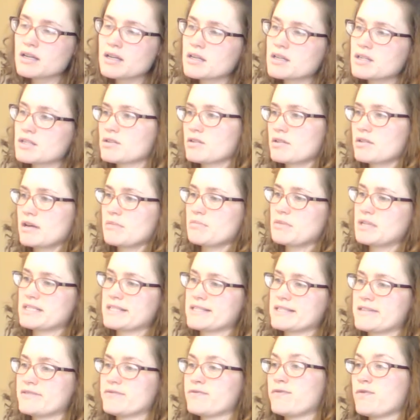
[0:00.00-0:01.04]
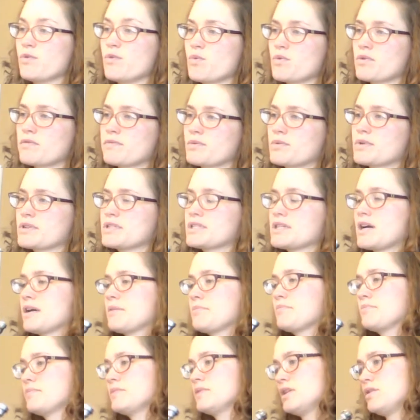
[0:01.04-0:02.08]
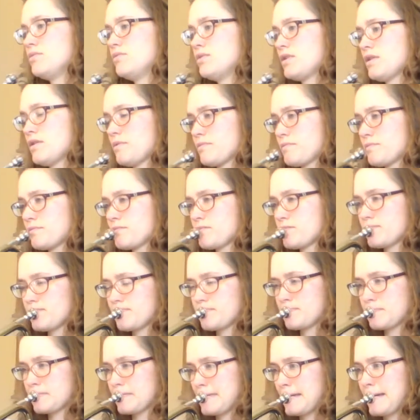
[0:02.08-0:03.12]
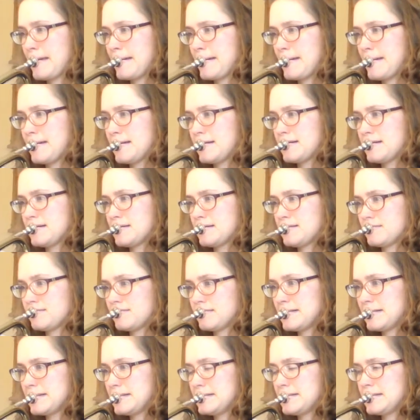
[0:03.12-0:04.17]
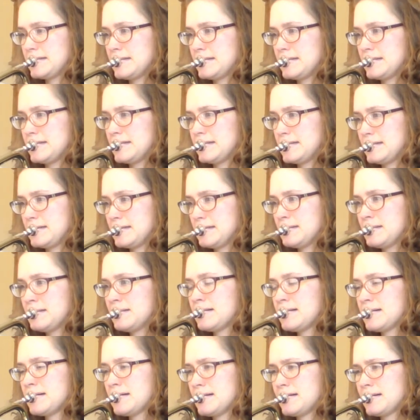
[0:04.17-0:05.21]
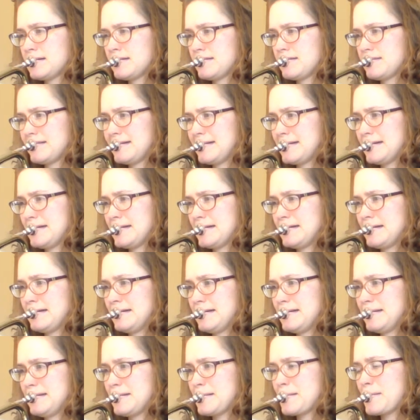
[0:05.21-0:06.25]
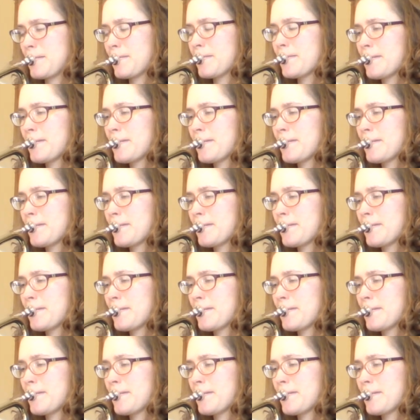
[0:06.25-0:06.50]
So that means it's in 4/4 time. Here we go. 1, 2, ready, go.